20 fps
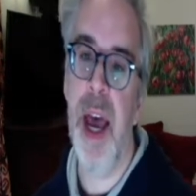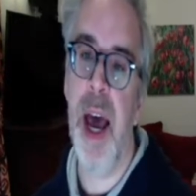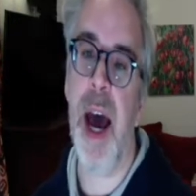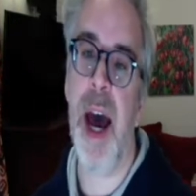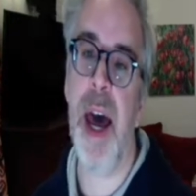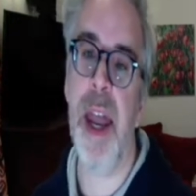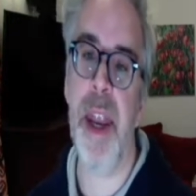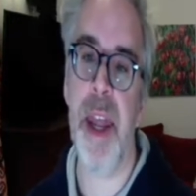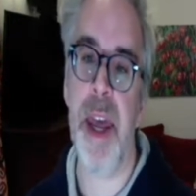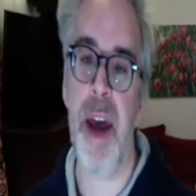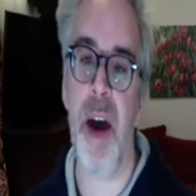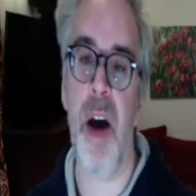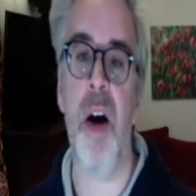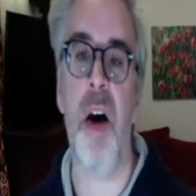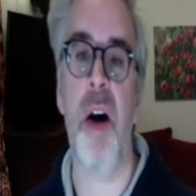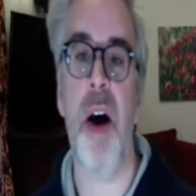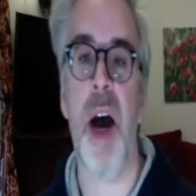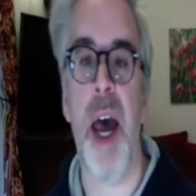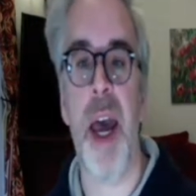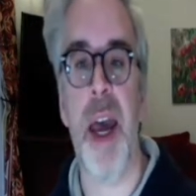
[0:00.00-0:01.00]
And there
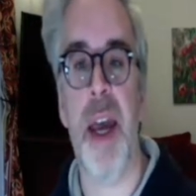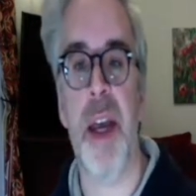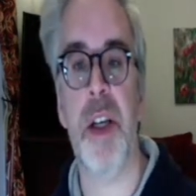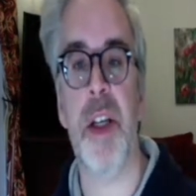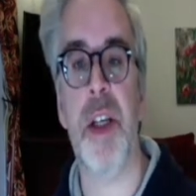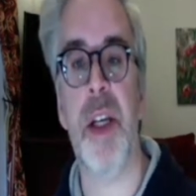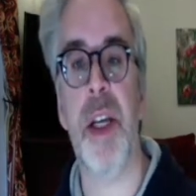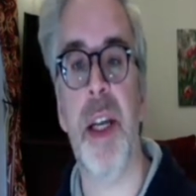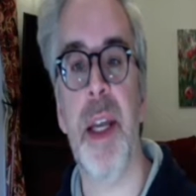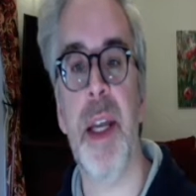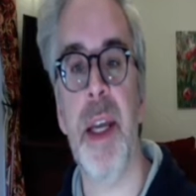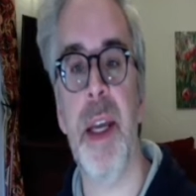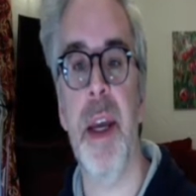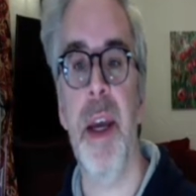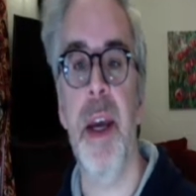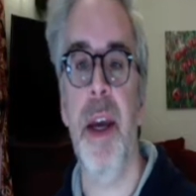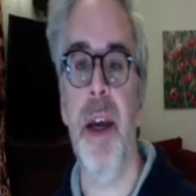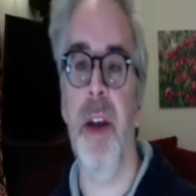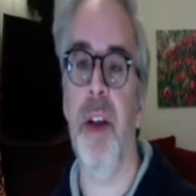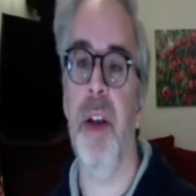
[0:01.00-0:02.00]
are actually
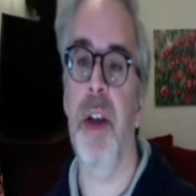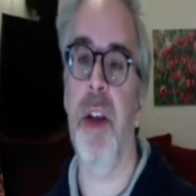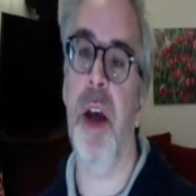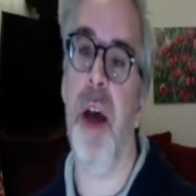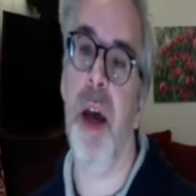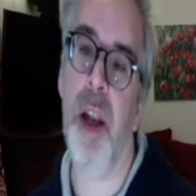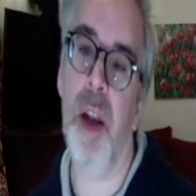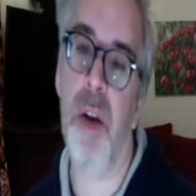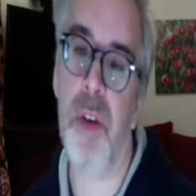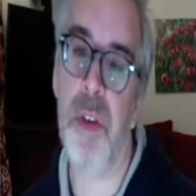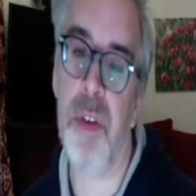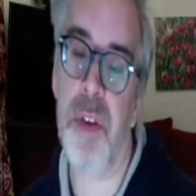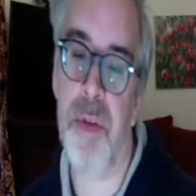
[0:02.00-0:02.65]
lots